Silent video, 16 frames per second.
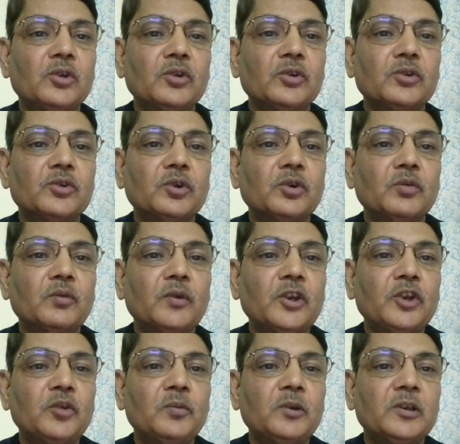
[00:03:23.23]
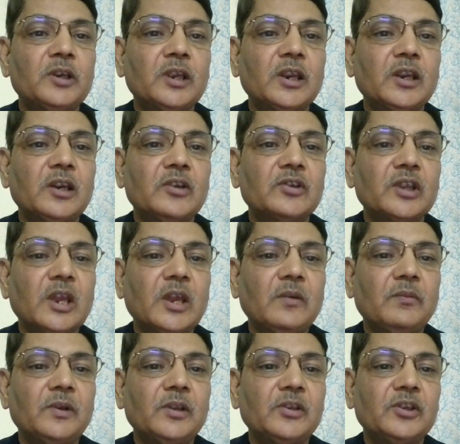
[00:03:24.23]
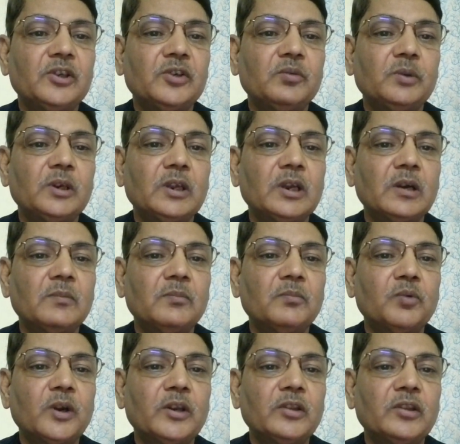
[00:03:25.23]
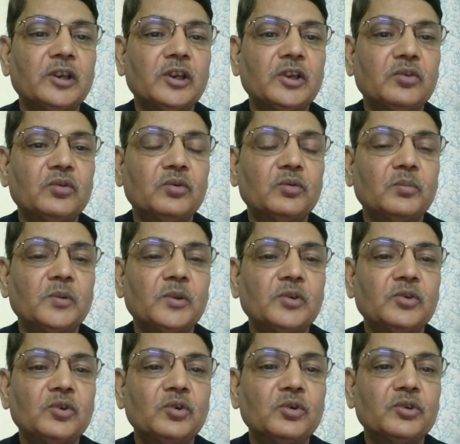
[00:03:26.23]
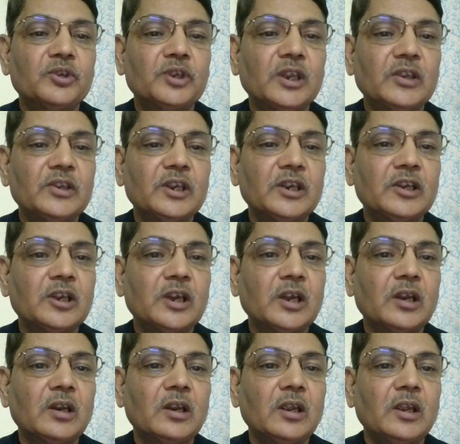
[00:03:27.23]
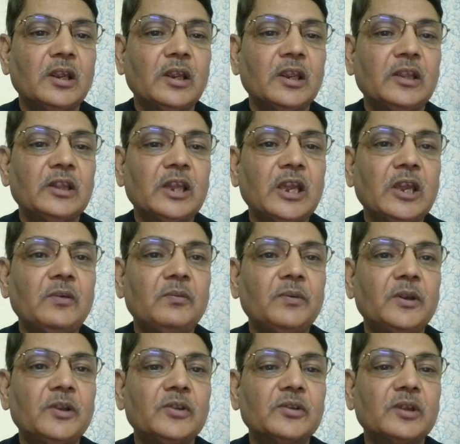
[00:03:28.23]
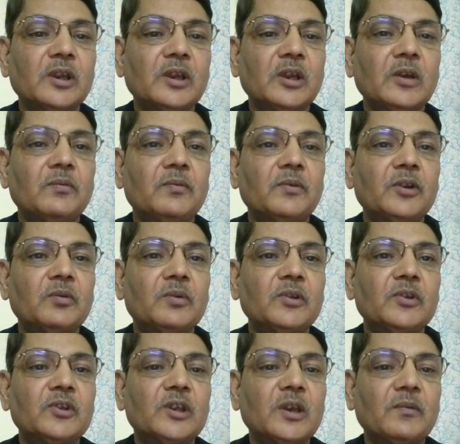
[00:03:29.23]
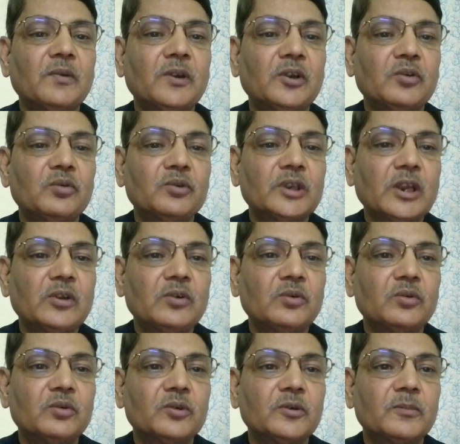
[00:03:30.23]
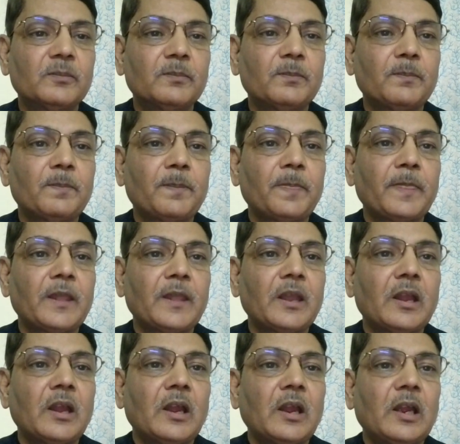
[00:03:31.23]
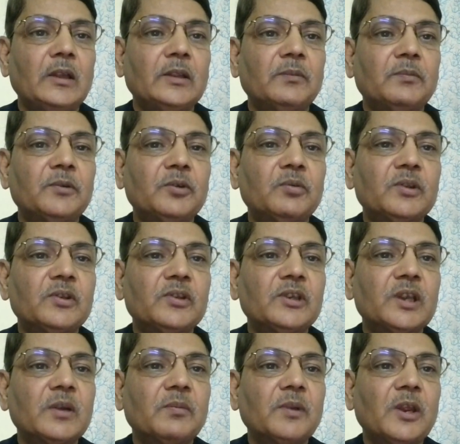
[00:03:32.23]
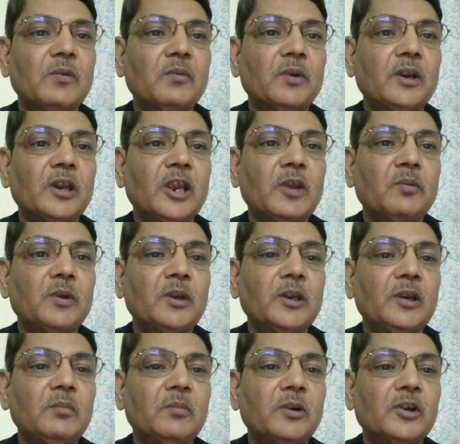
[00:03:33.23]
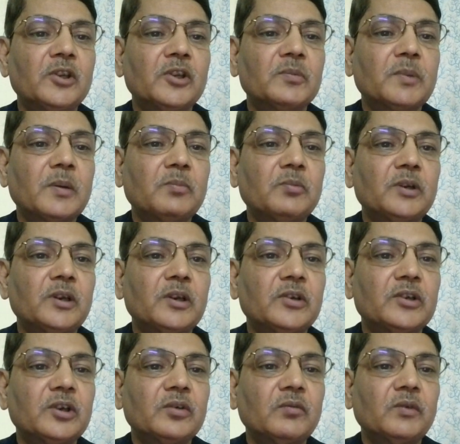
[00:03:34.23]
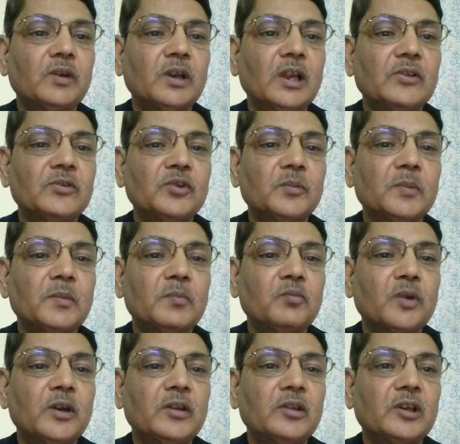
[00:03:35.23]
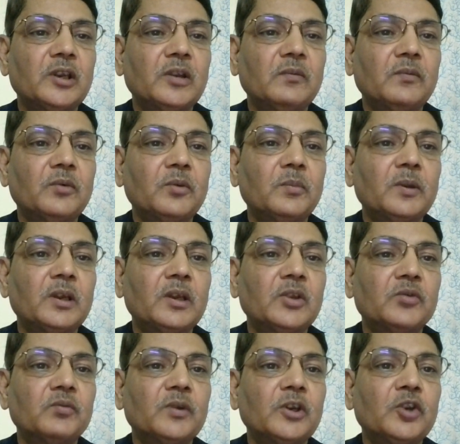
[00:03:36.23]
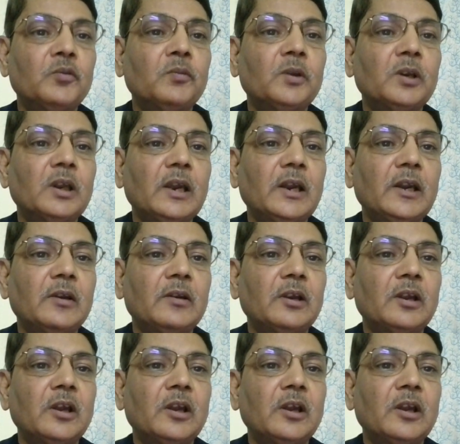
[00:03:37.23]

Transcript: so when you will take its average, it will come 0.32, means no change at all in the average frequency of heterozygote. And the frequency of A1 in merged population will also be 0.34, because when you will add